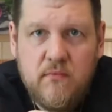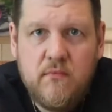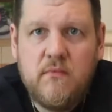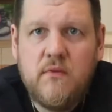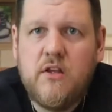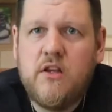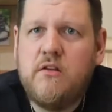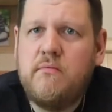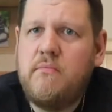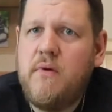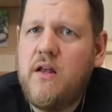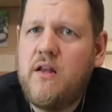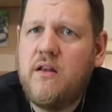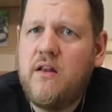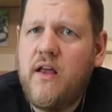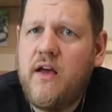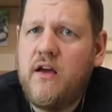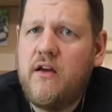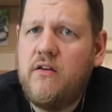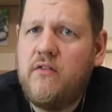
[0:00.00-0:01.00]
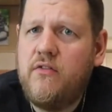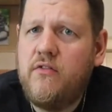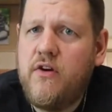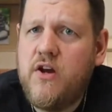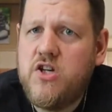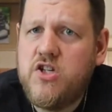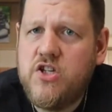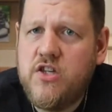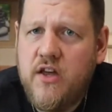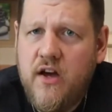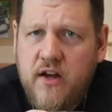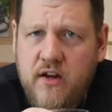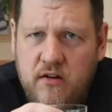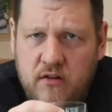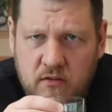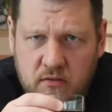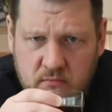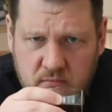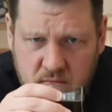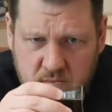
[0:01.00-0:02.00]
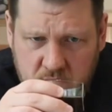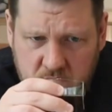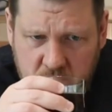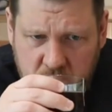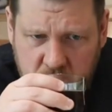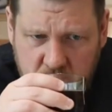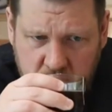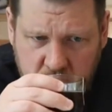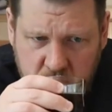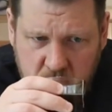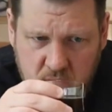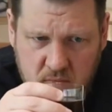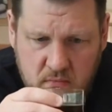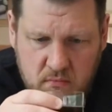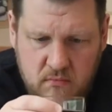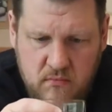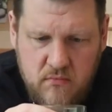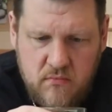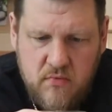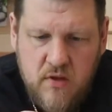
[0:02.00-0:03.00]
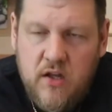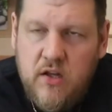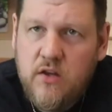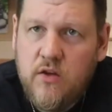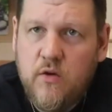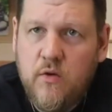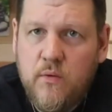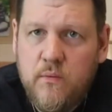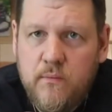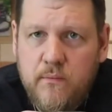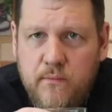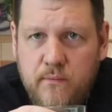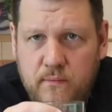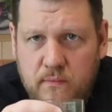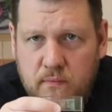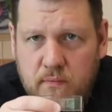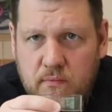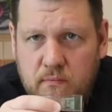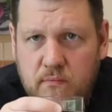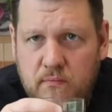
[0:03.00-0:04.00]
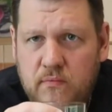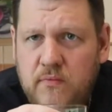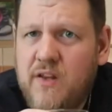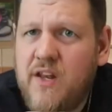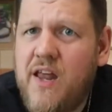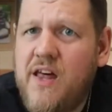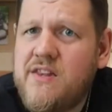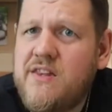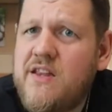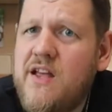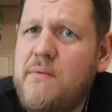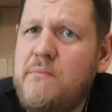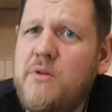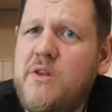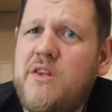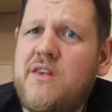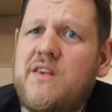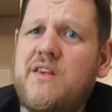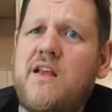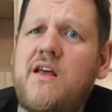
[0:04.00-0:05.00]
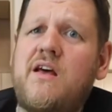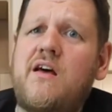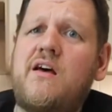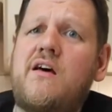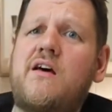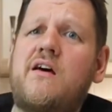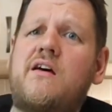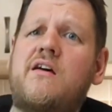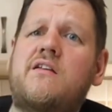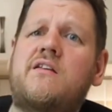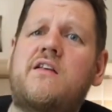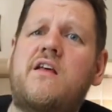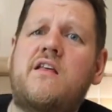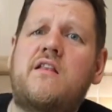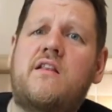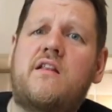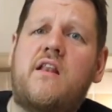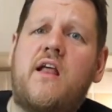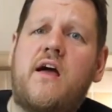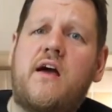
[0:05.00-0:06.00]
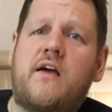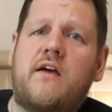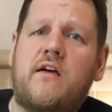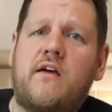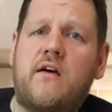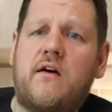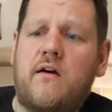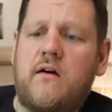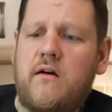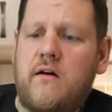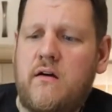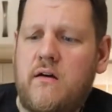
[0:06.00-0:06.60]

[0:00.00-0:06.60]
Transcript: It smells like a fresh cider. That's new. The last time it uh, tastes like a